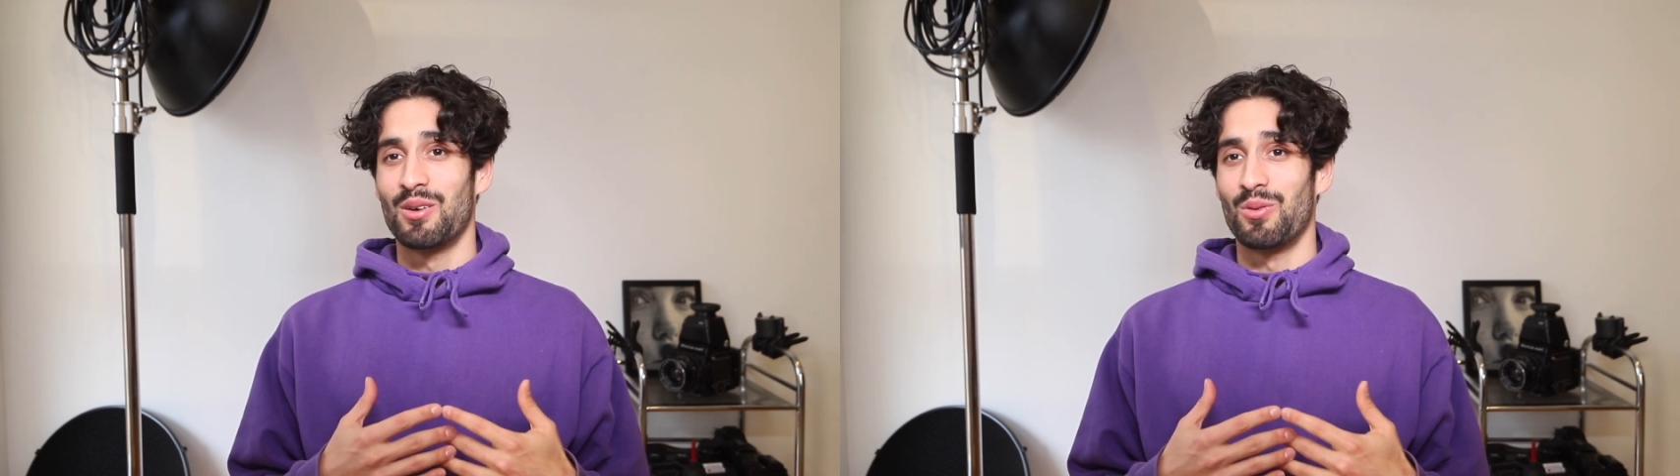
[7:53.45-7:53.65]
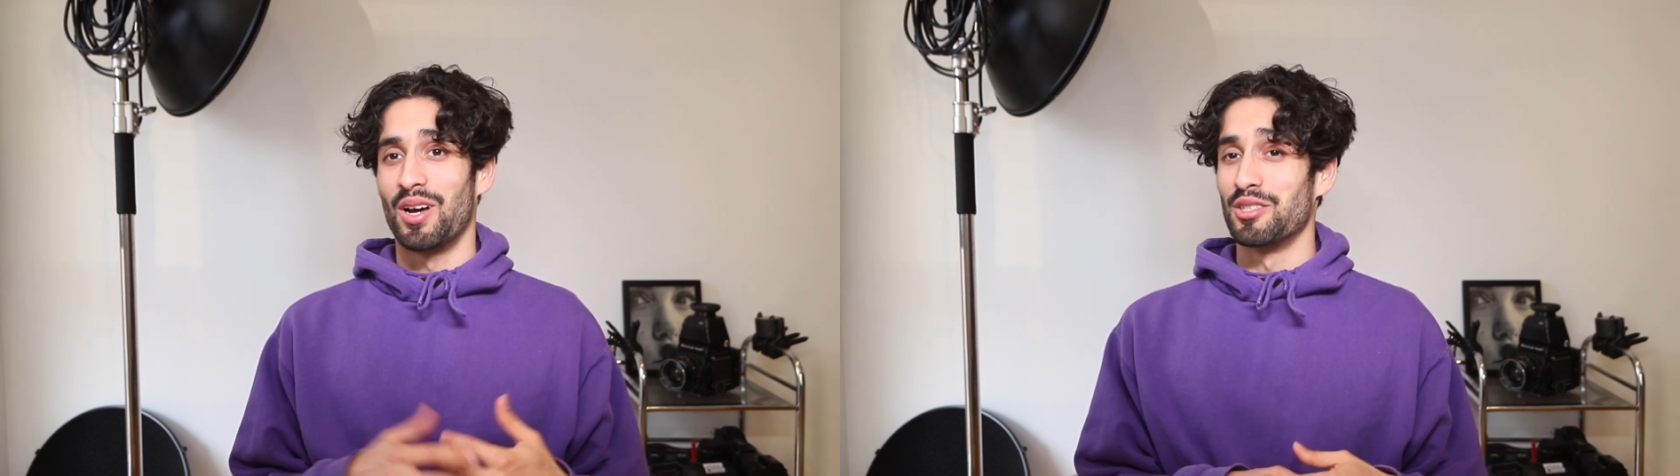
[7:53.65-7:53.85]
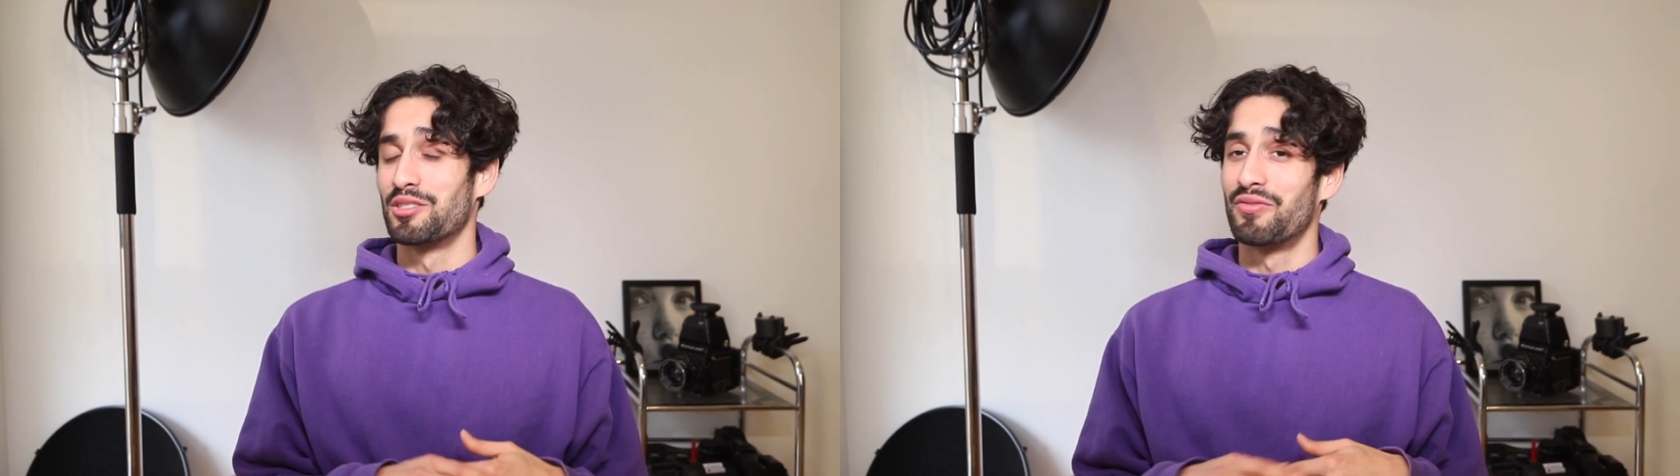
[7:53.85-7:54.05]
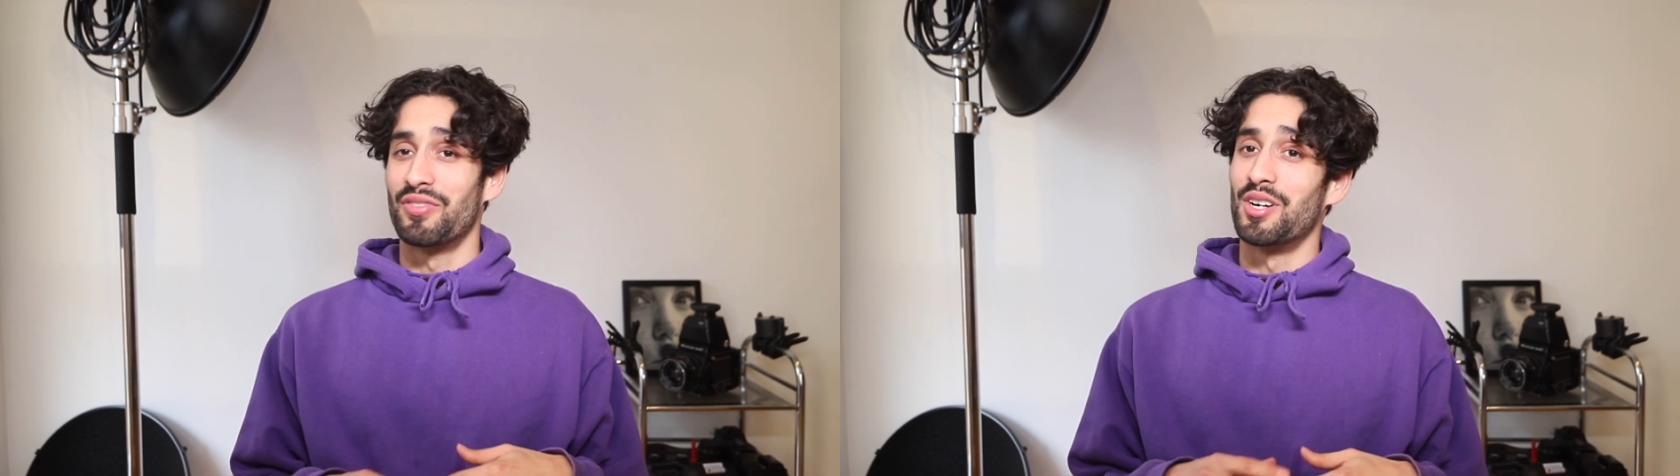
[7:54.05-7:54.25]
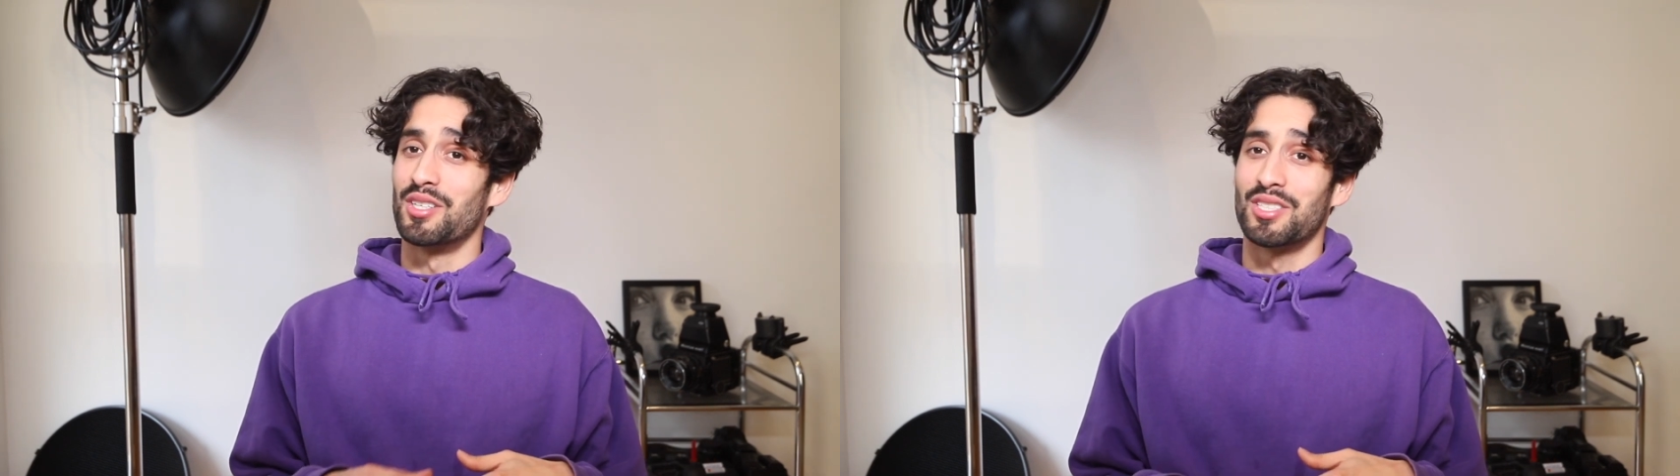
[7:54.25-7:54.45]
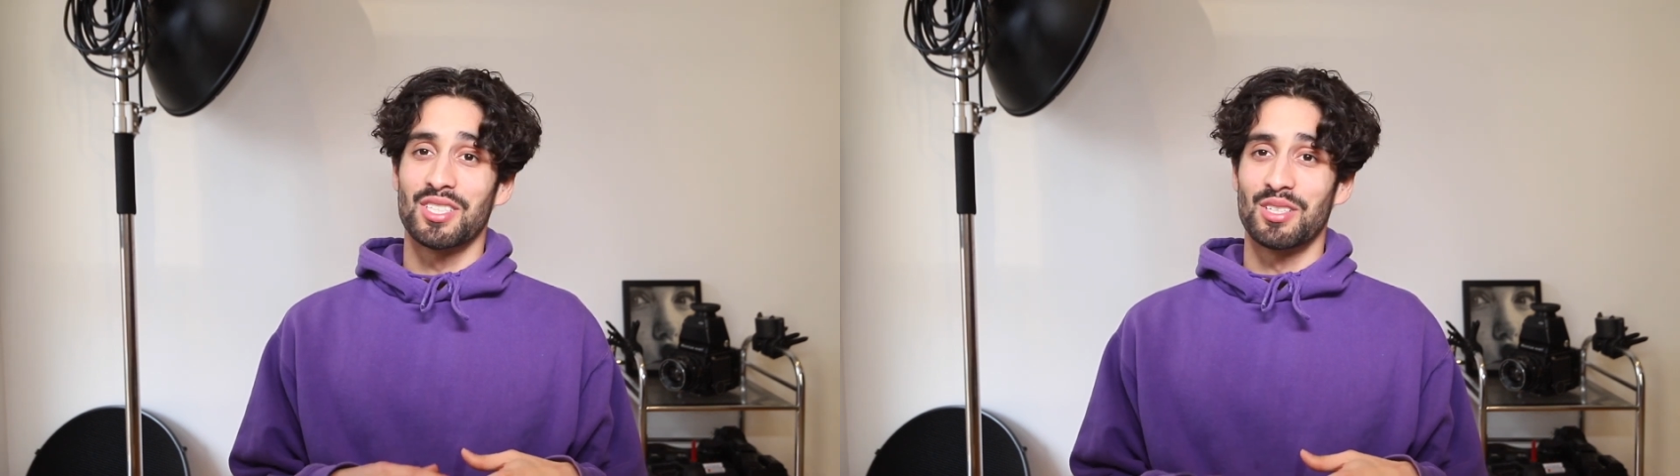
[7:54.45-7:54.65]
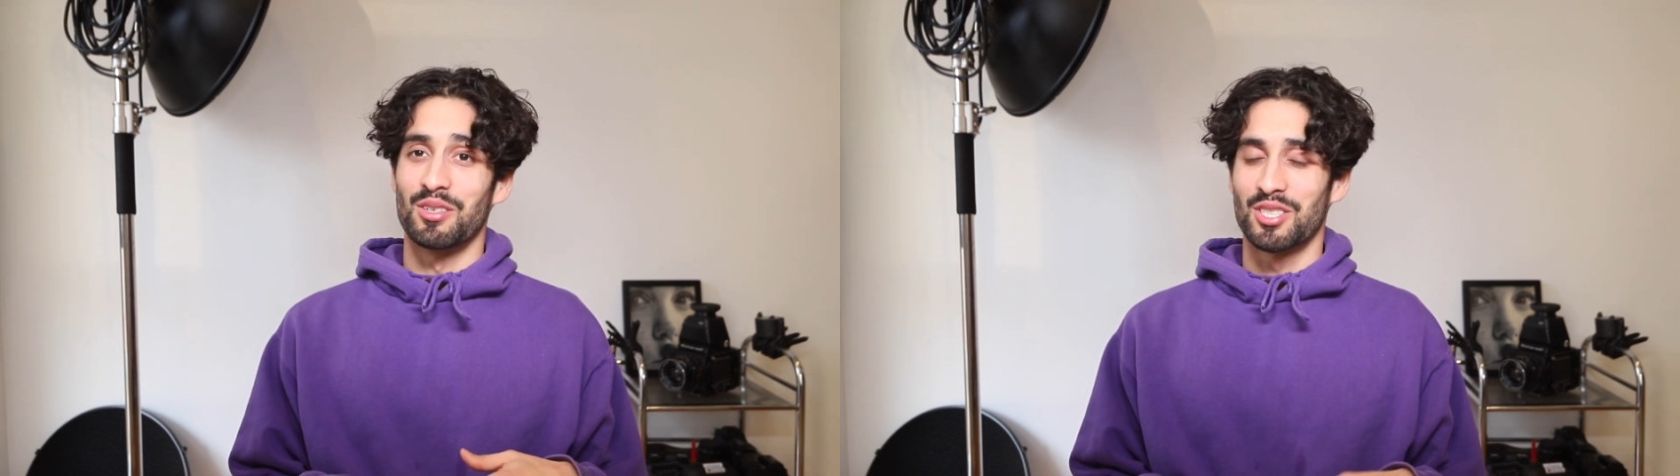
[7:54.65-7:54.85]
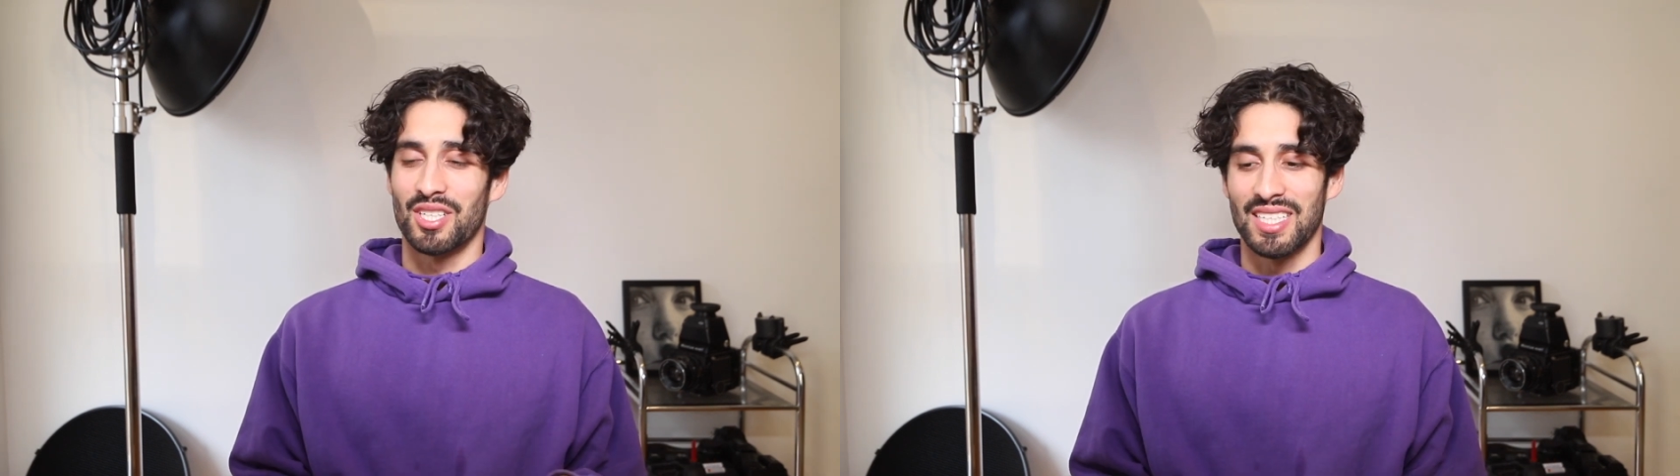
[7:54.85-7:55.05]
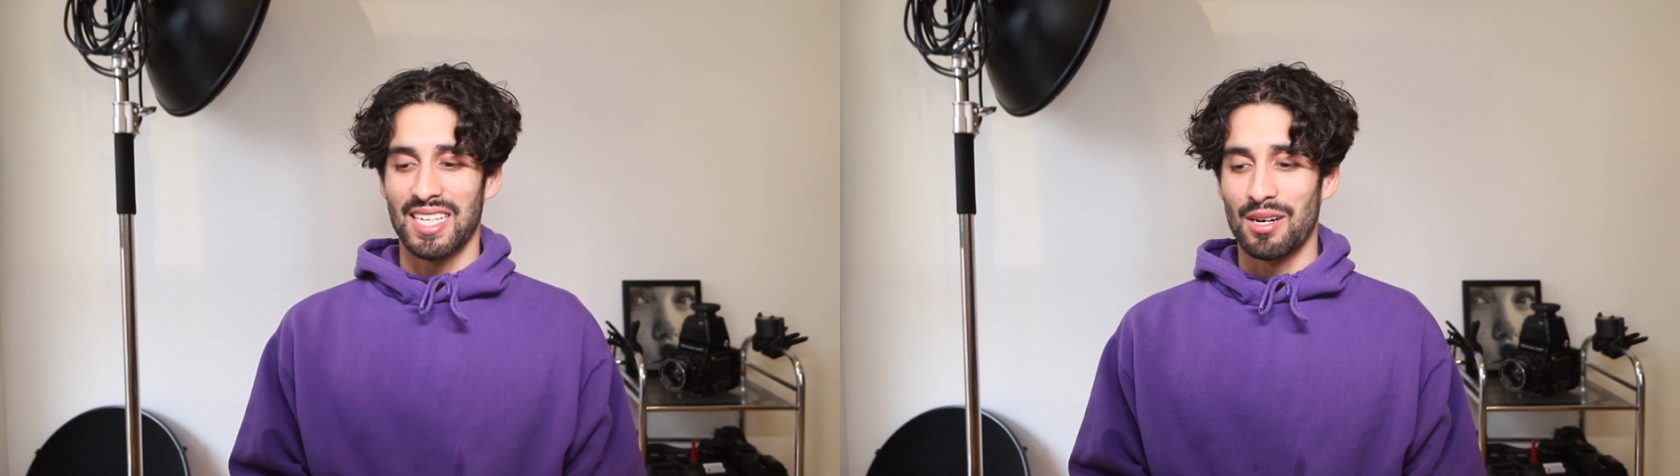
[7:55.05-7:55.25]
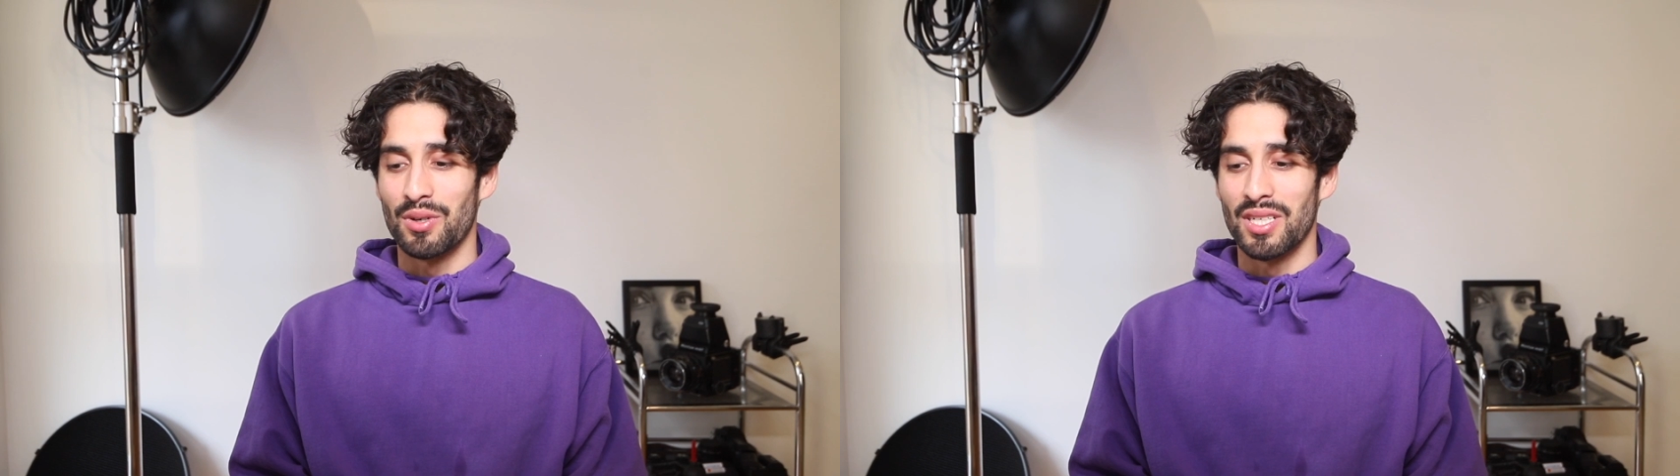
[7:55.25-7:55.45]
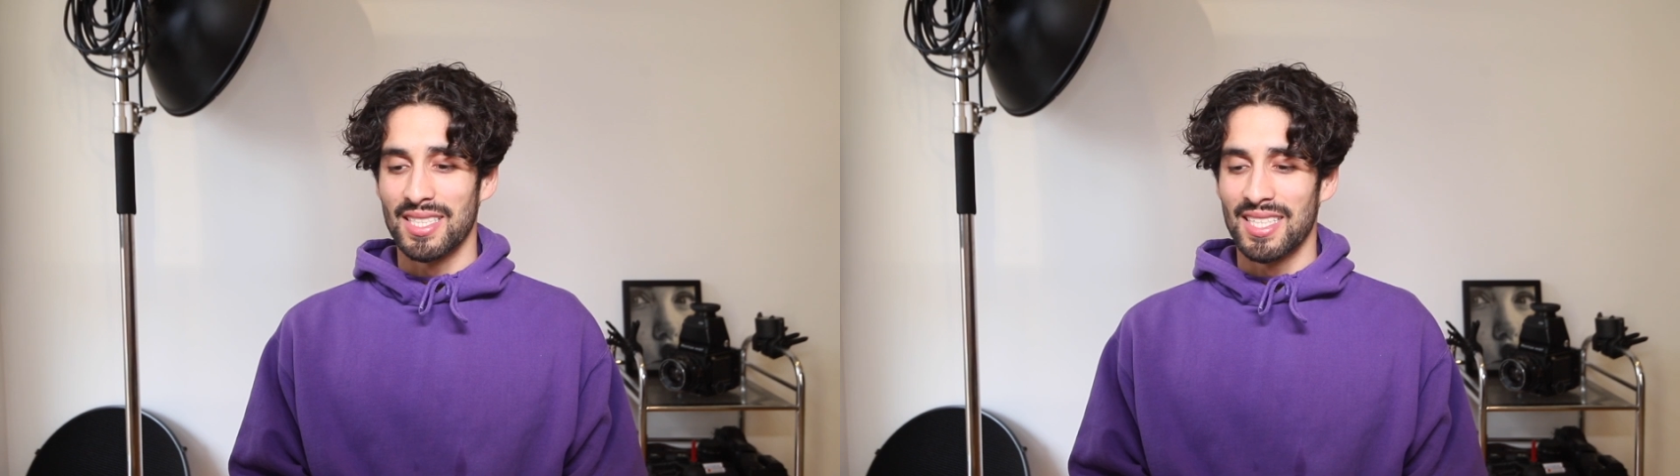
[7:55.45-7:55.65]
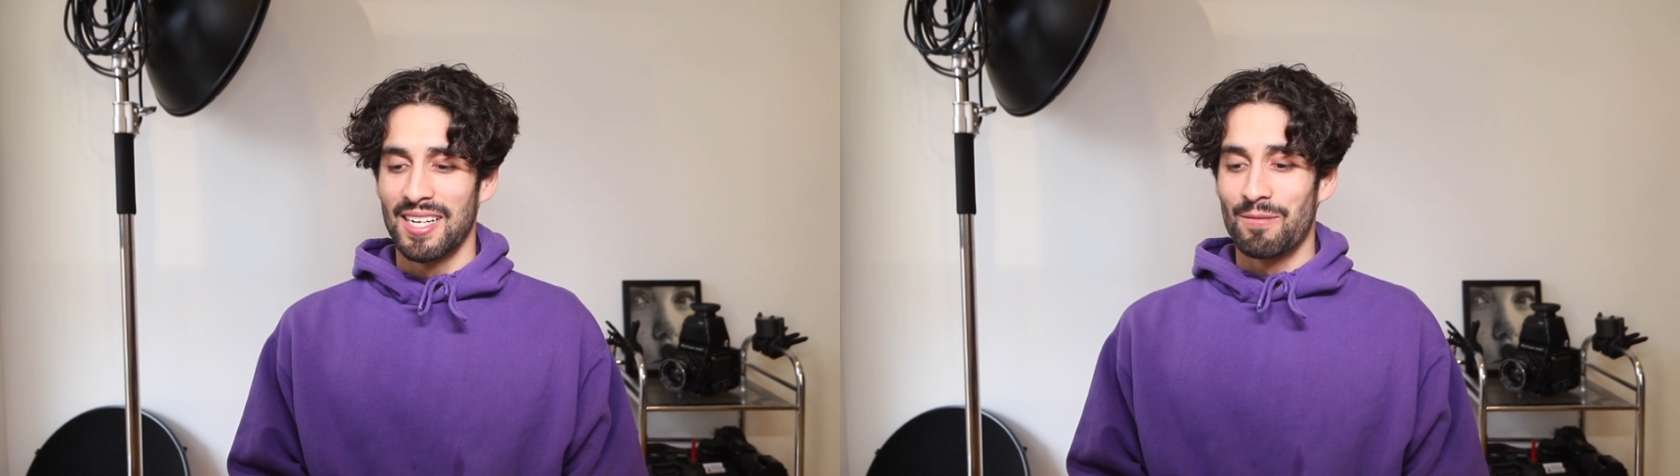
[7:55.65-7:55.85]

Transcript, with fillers: when I was first, you know, starting out was,